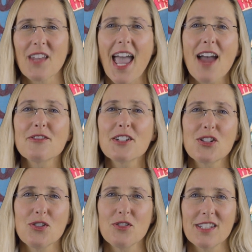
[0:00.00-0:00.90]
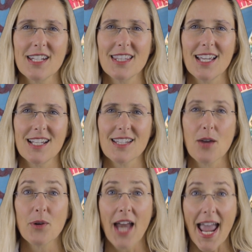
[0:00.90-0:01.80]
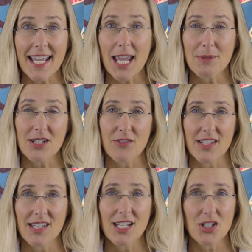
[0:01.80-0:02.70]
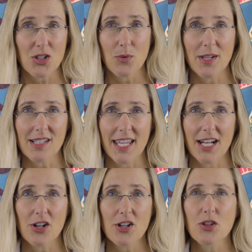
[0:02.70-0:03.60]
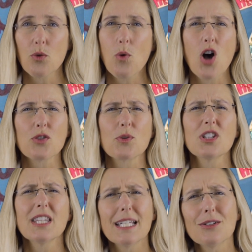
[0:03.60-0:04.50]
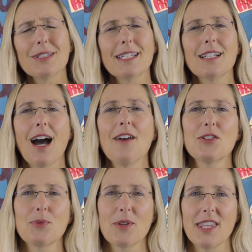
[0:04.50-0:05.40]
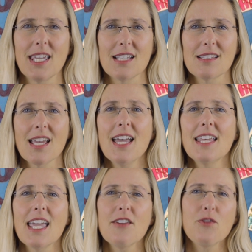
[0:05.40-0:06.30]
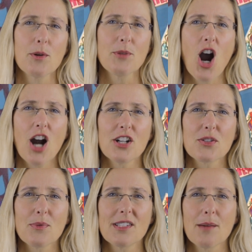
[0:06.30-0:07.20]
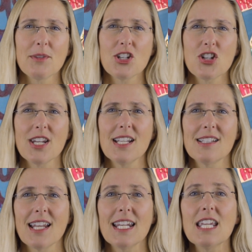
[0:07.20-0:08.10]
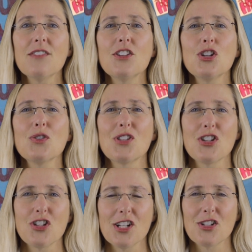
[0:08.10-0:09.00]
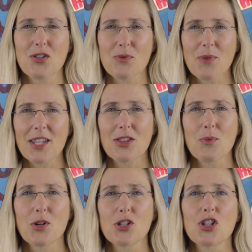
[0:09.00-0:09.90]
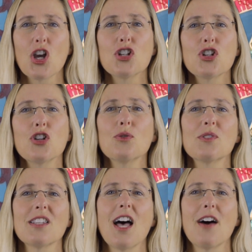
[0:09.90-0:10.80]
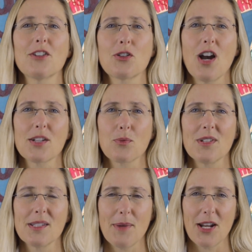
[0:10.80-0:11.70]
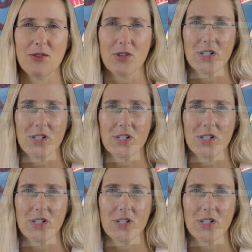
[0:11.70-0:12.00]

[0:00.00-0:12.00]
Every student did this, and when I came in to visit 2 weeks later, the walls were literally covered with these. They formed hearts with some of the sheets and even used the sheets to write the words "Choose Love" across one span of